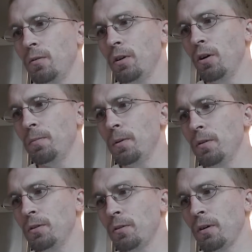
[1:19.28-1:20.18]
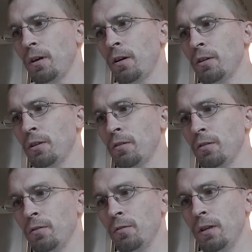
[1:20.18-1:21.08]
We hope you enjoy all
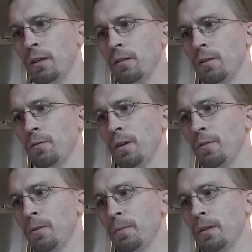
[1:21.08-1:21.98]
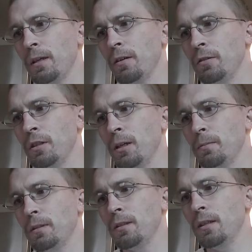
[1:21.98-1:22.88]
your uniquely flavored potato
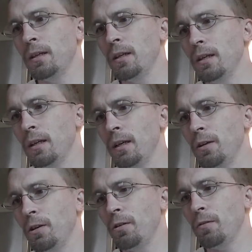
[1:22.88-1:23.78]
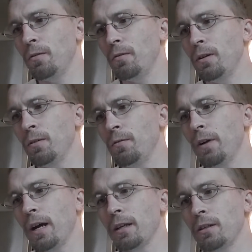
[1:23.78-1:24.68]
chips and your in
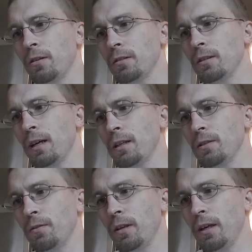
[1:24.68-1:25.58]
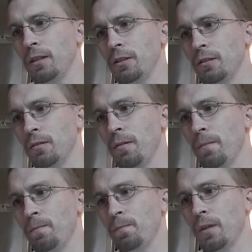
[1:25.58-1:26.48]
fact, your satisfaction
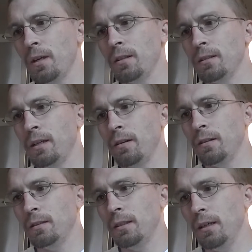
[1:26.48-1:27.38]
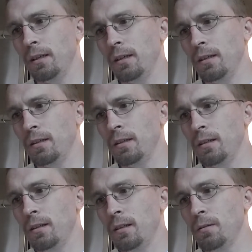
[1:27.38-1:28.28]
is guaranteed.
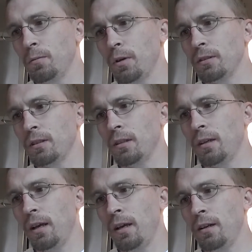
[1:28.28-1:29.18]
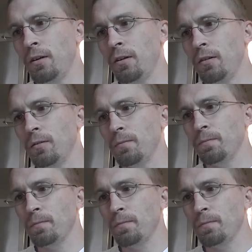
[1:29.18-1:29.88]
President Ed Herr.